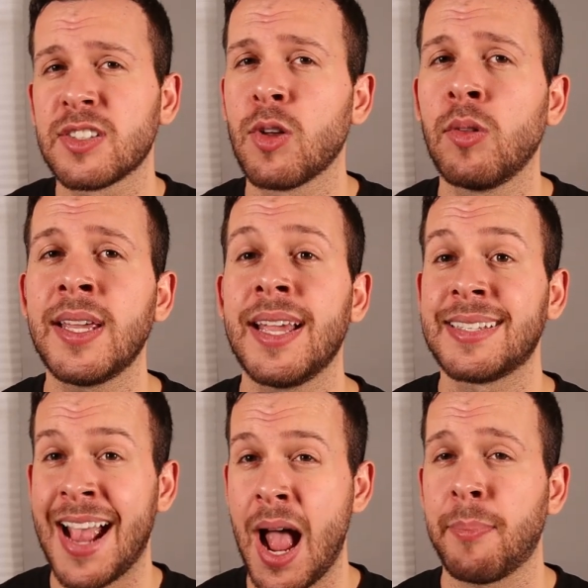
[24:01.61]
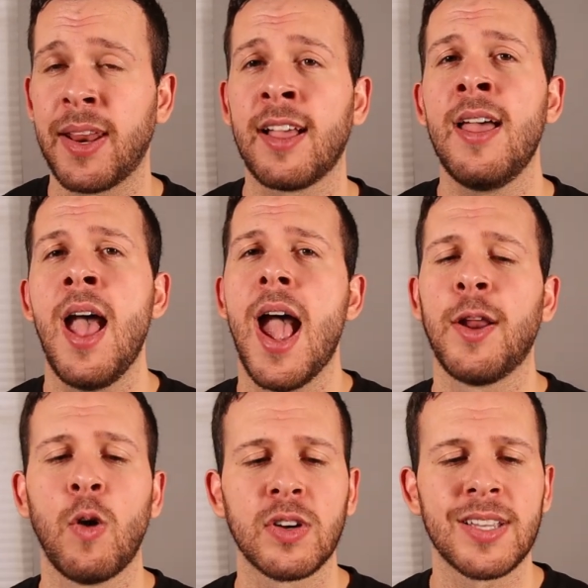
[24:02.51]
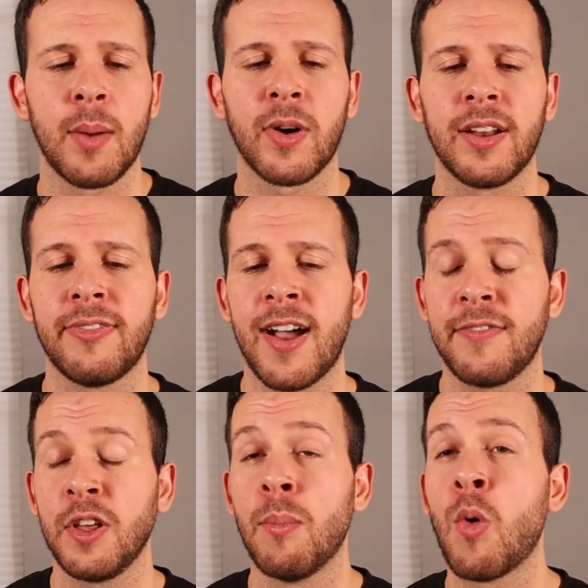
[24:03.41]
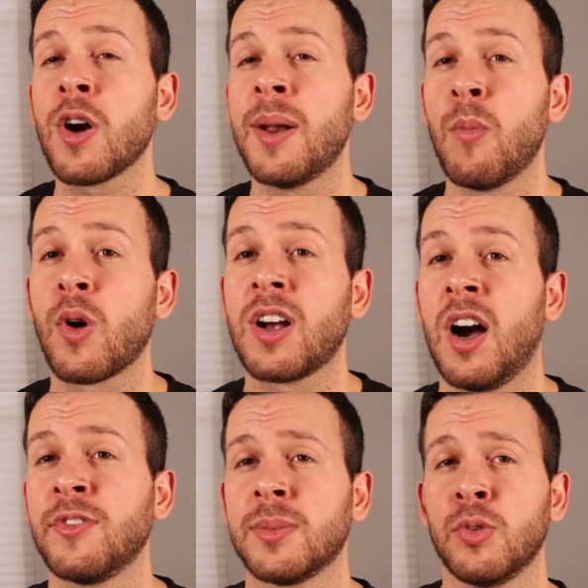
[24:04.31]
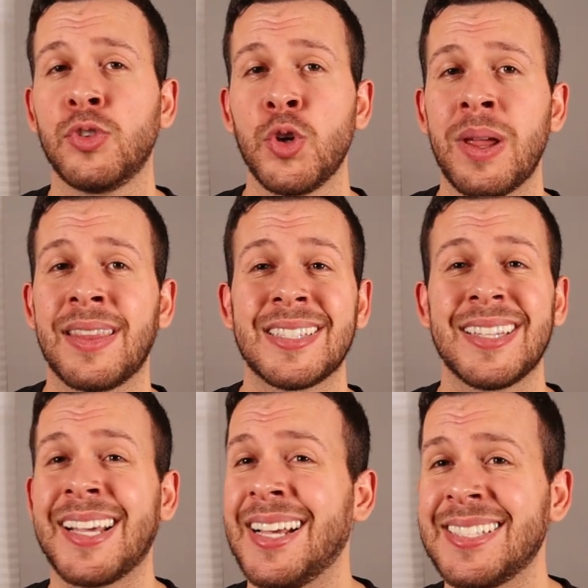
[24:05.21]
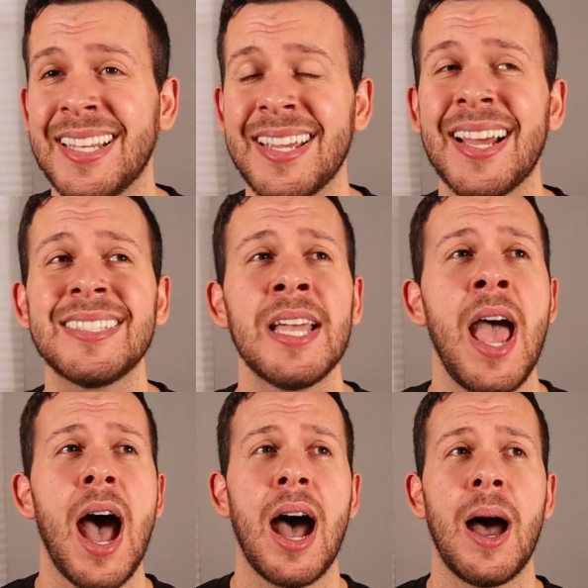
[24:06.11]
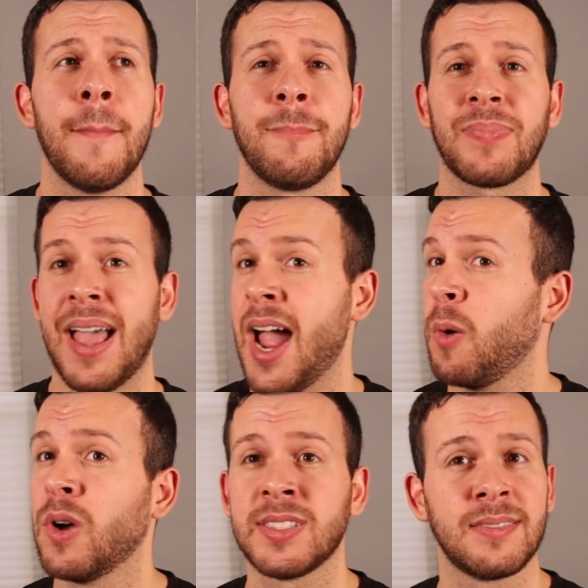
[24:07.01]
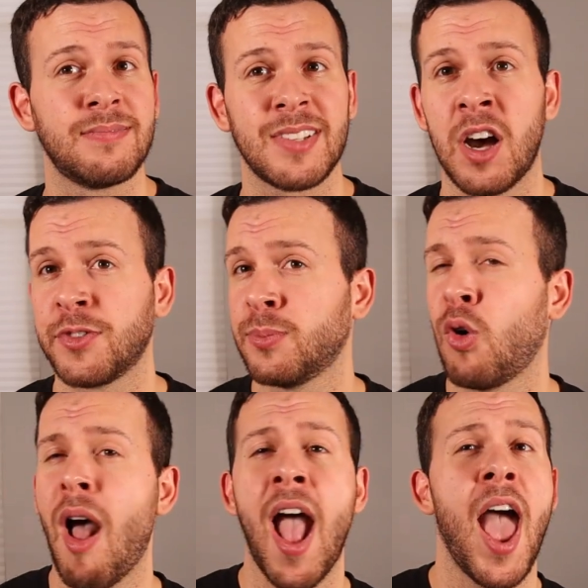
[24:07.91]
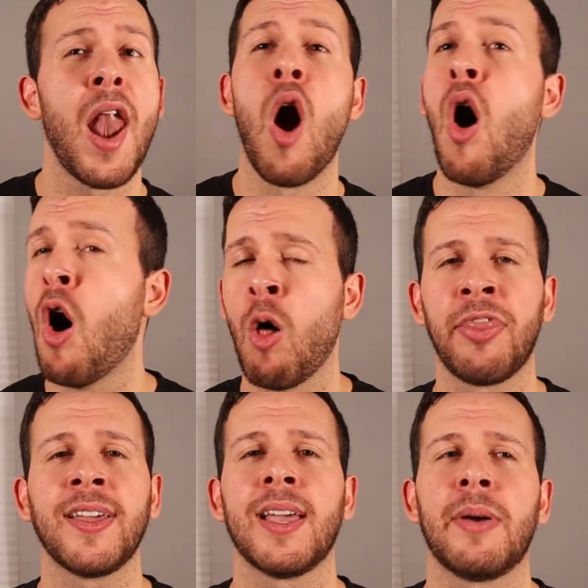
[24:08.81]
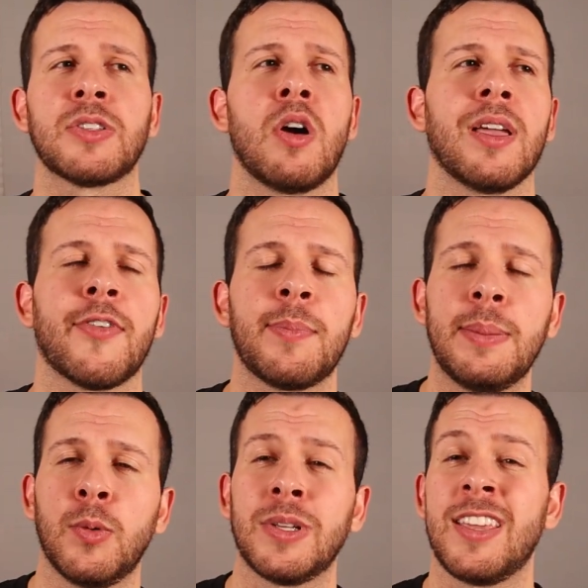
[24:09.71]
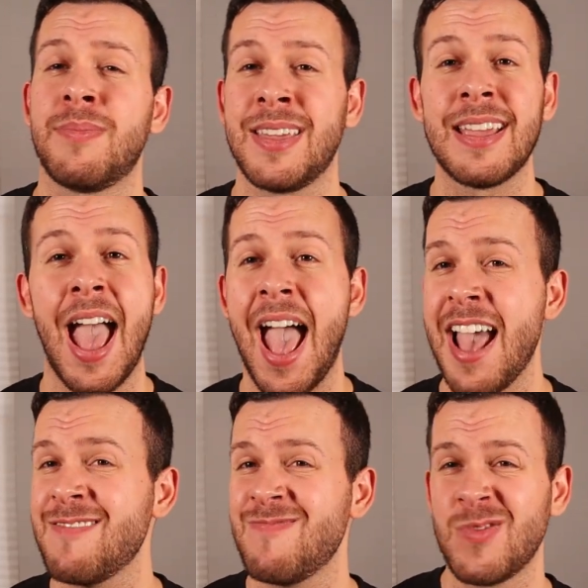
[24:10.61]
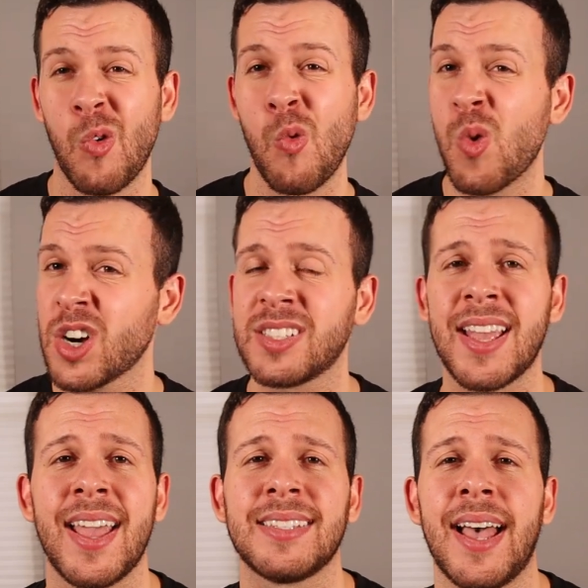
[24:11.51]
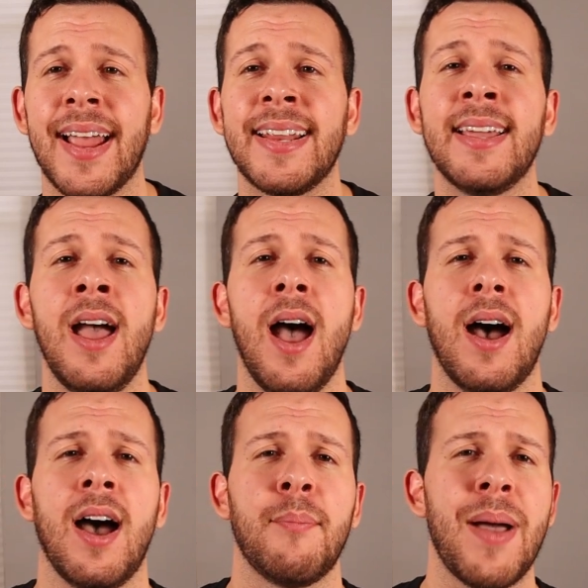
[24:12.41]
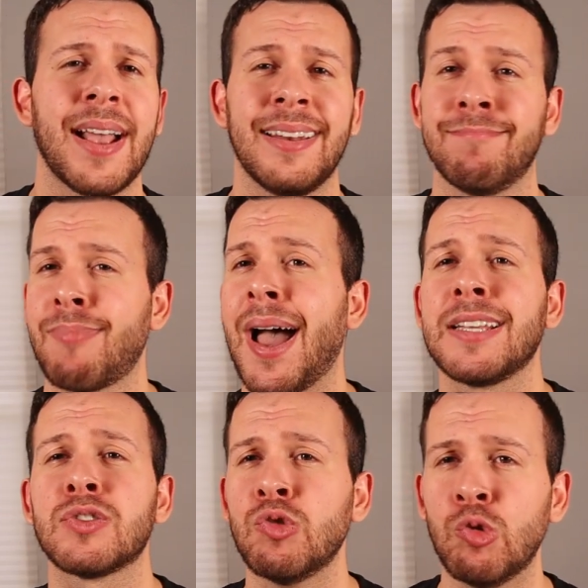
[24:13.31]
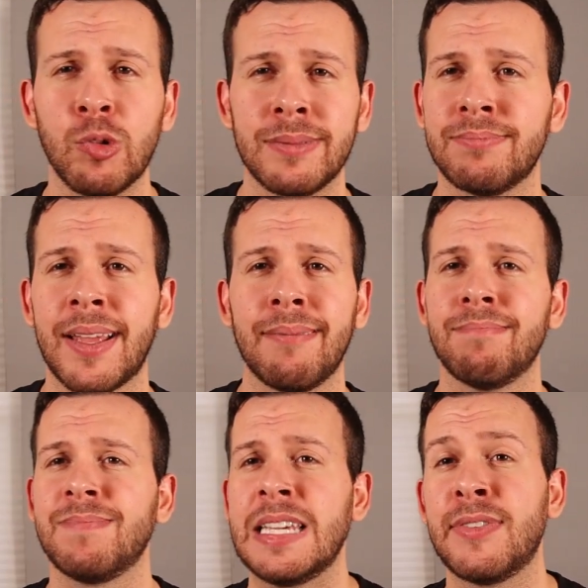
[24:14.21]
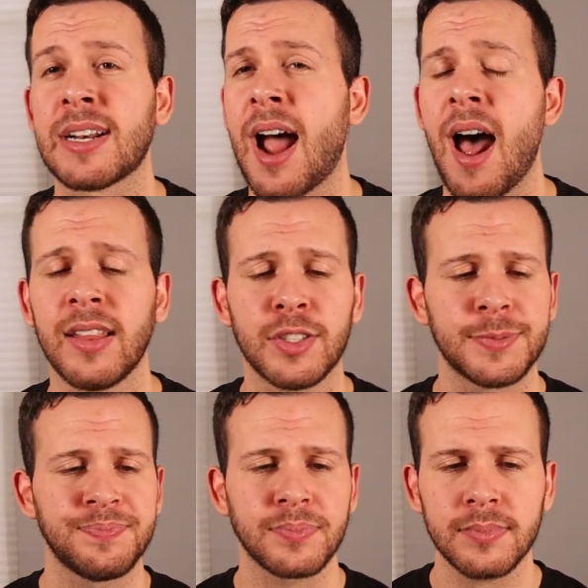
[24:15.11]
slowly, it's happening. And over time, we're gonna fi- feel more and more comfortable doing this. Like I said, guys, um, I wasn't comfortable at all. Thinking about talking in front of people would give me the worst anxiety uh, back in high school and, and even college